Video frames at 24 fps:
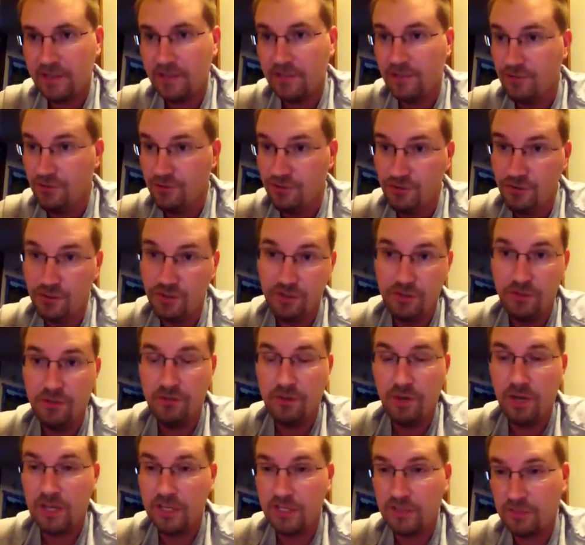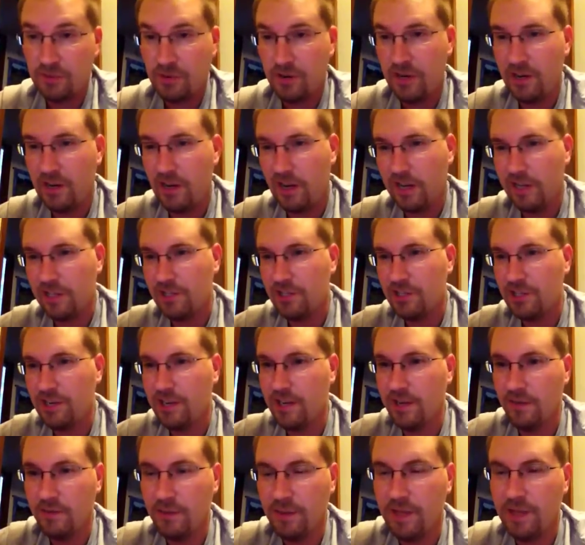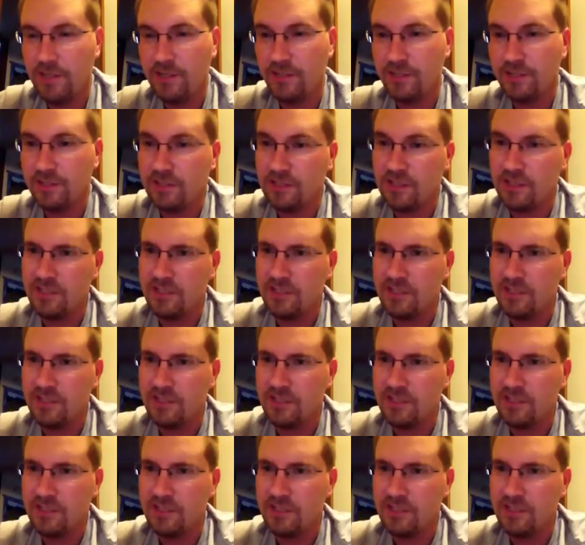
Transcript: due to us pre-oxygenating patients,